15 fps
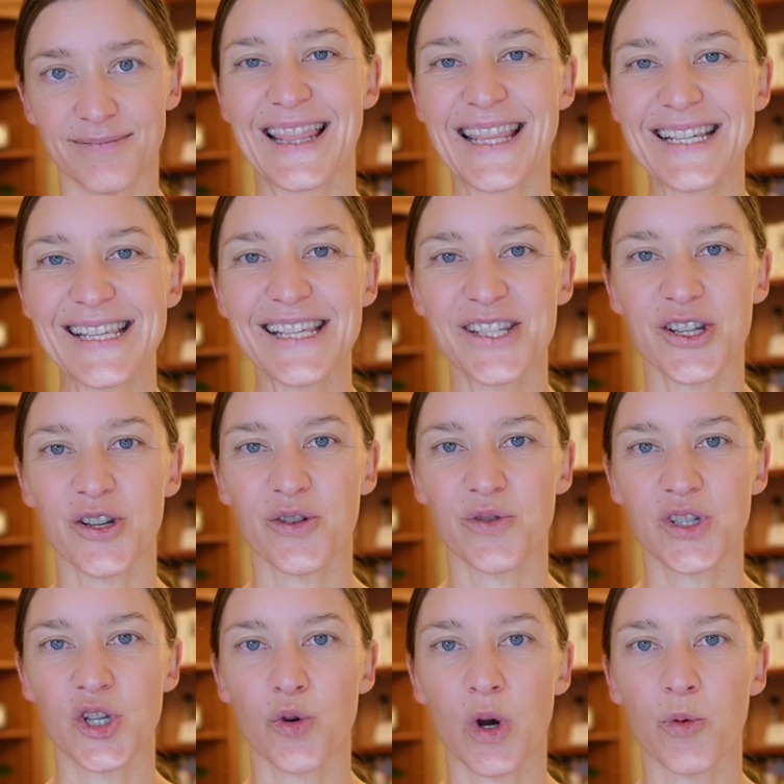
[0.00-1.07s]
This is due
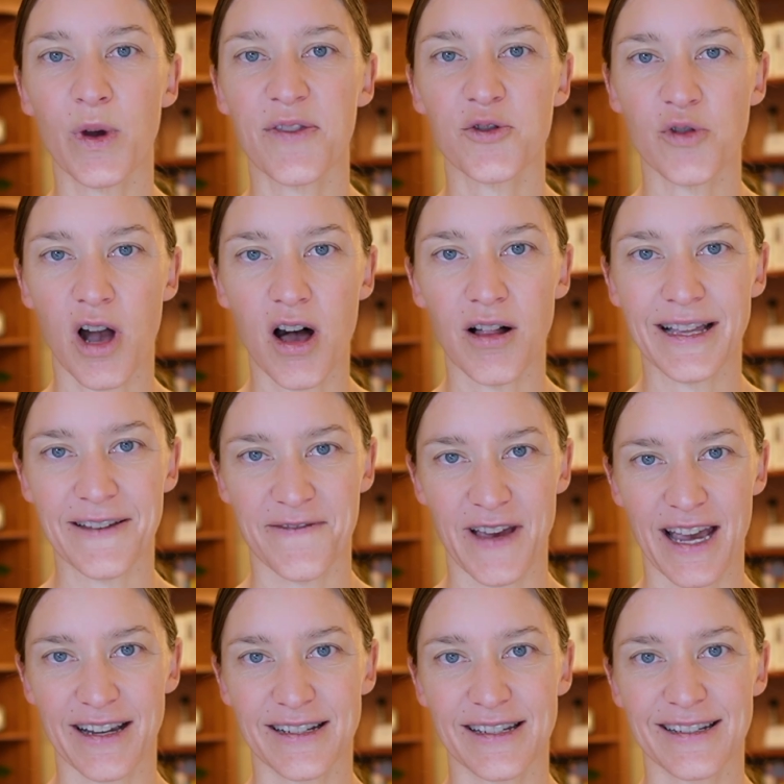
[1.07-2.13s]
to a withdrawal
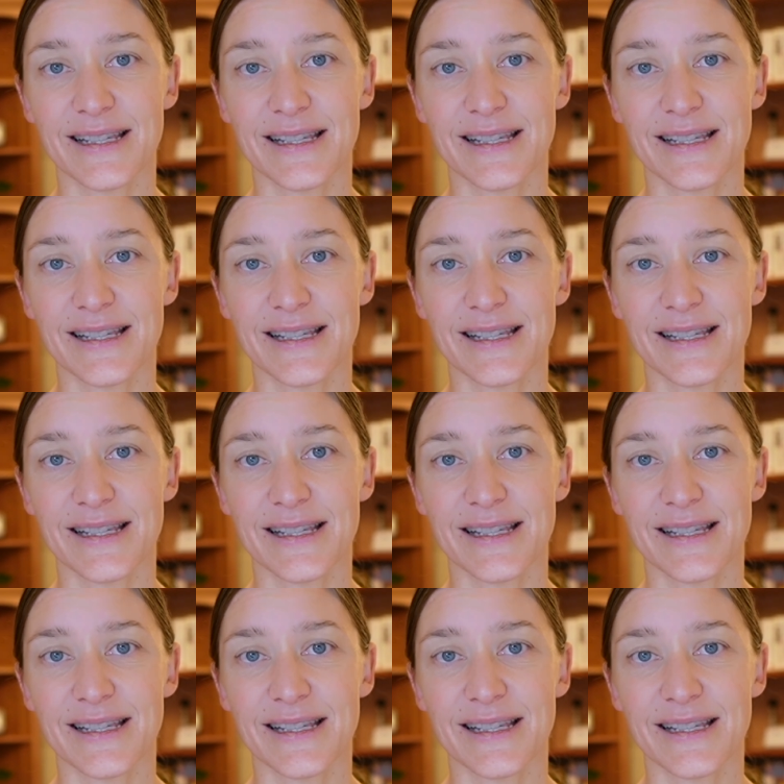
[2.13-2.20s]
effect.